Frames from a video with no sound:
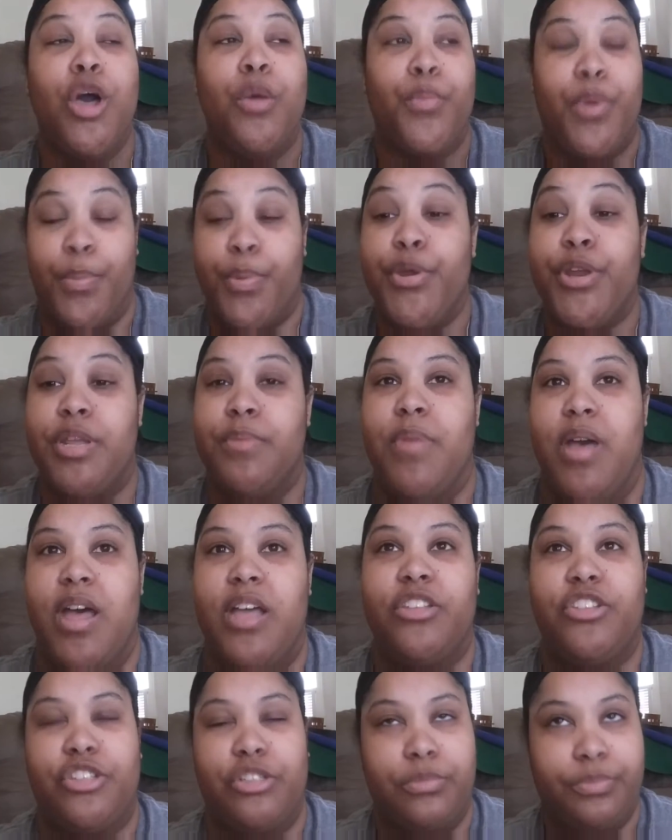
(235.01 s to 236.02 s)
But pretty
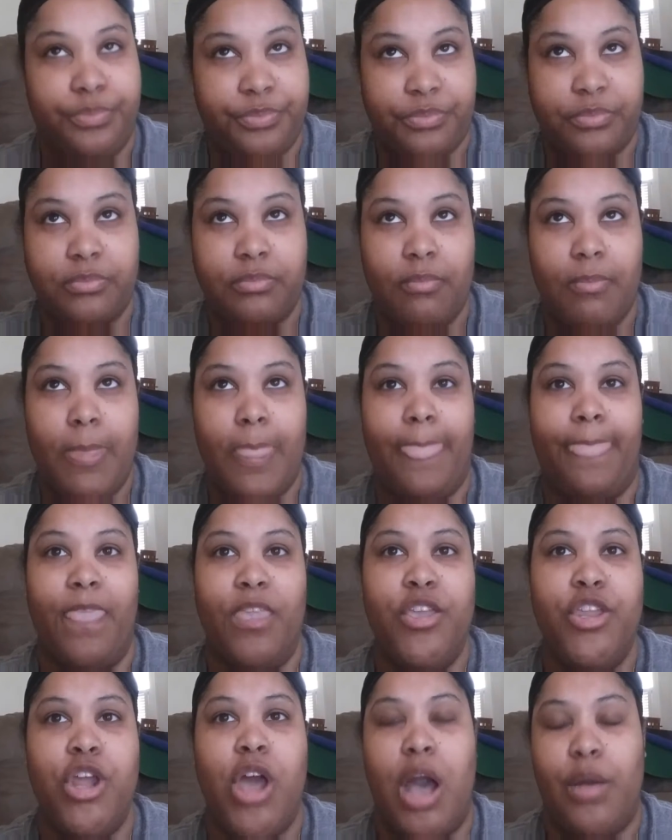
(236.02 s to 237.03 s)
much,
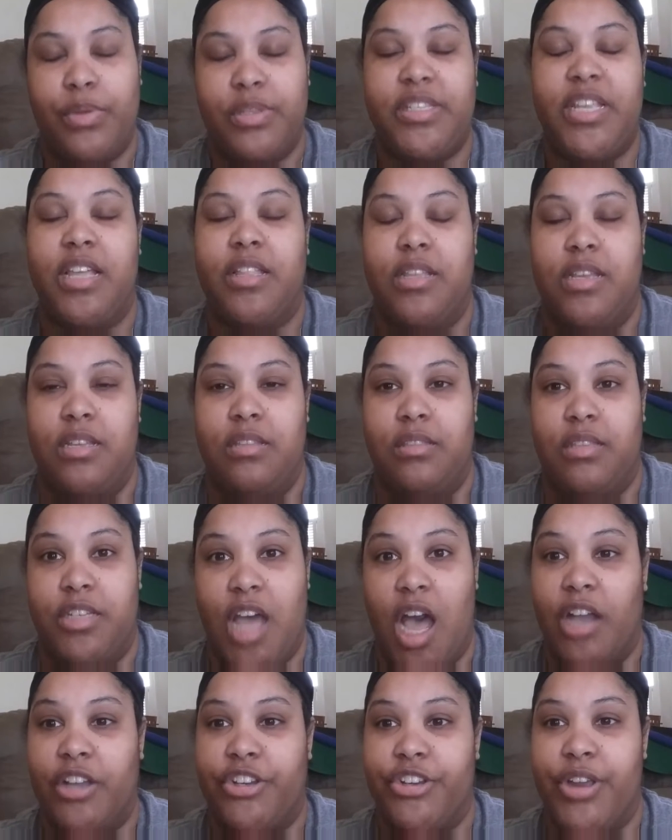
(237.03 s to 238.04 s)
I was telling the
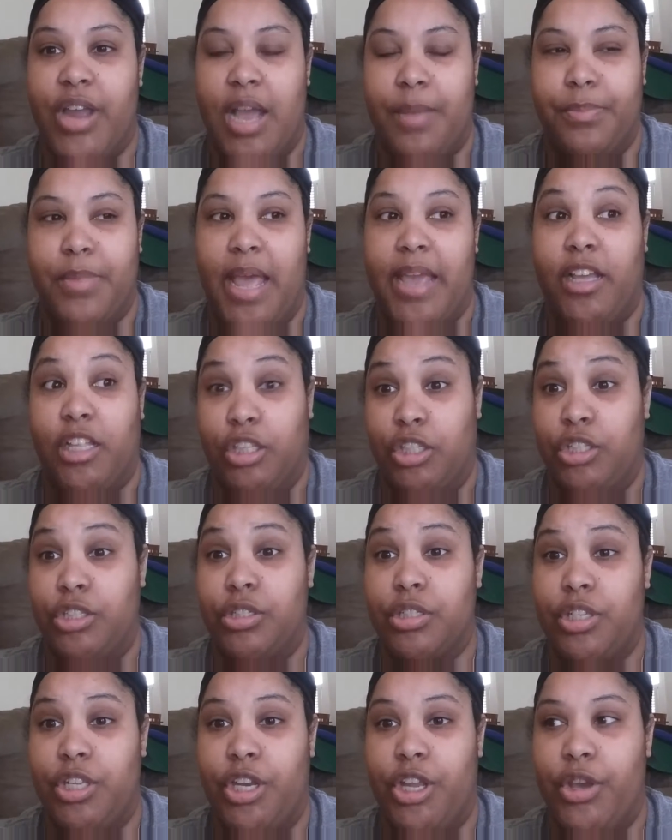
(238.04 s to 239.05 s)
doctor, I'm like,
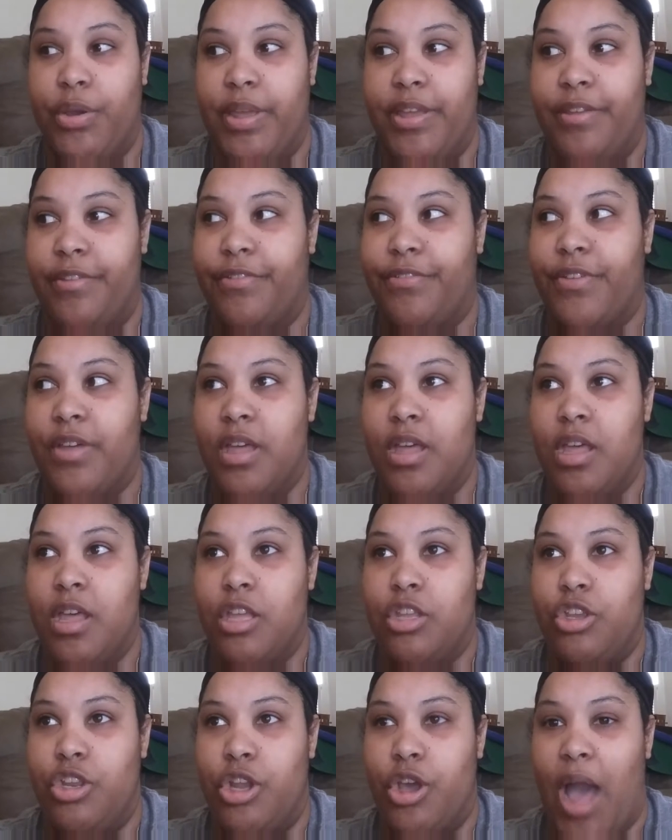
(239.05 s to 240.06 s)
look, if
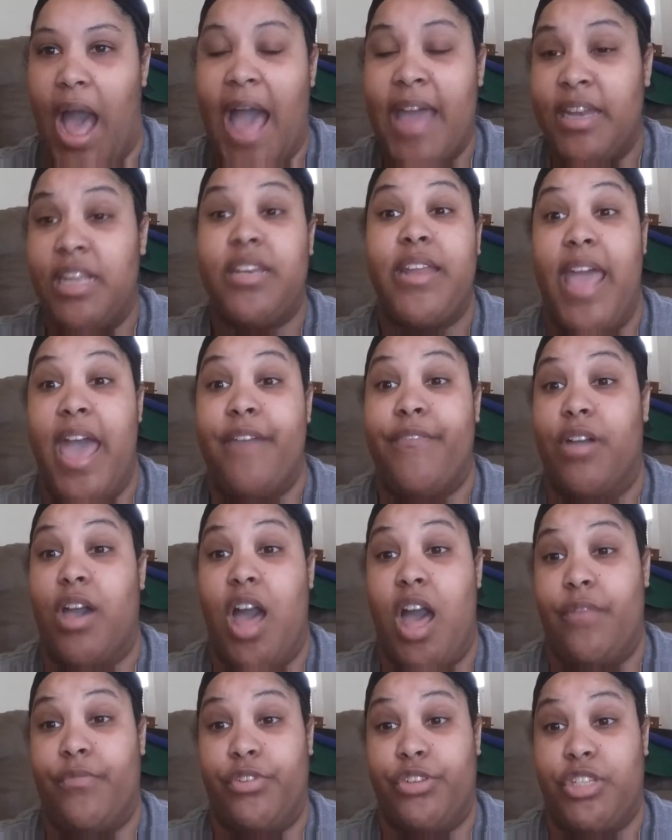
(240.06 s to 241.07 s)
I need to have a
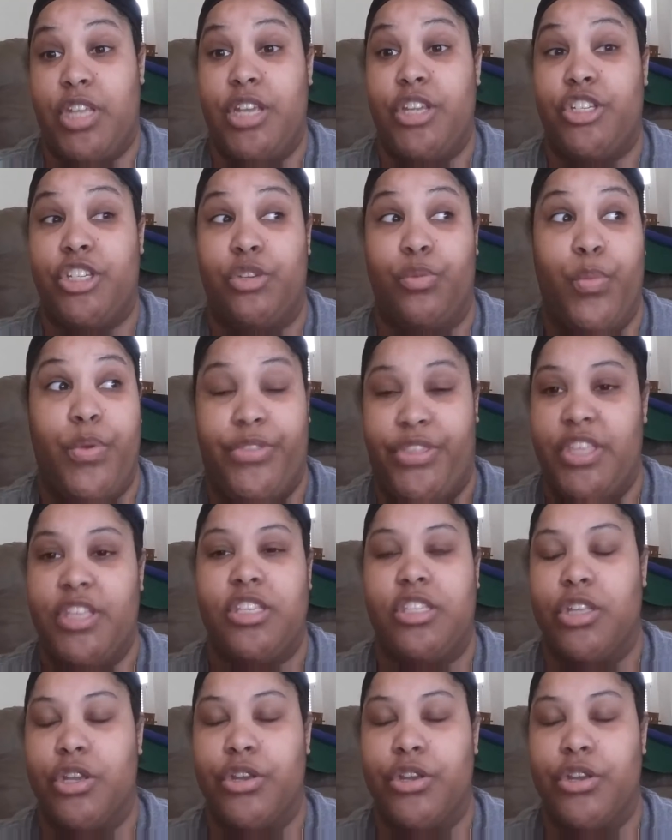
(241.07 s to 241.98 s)
conversation with this